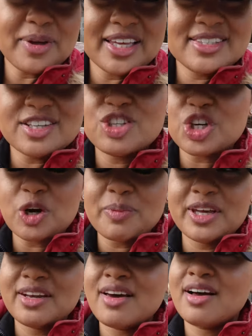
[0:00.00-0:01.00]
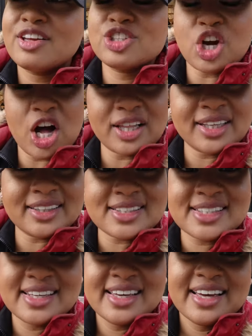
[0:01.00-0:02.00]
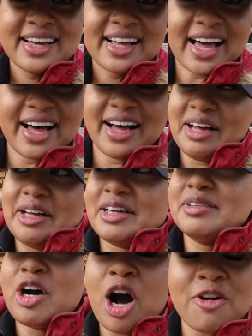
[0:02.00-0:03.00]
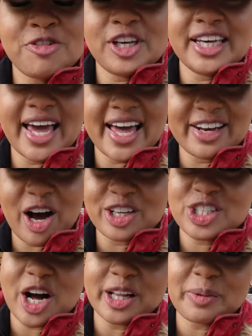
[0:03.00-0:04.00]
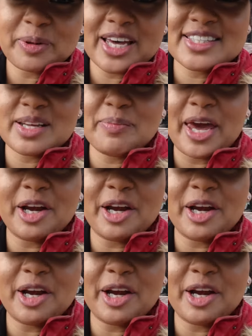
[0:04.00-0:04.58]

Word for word: It's a German chocolate, coffee and hot chocolate place and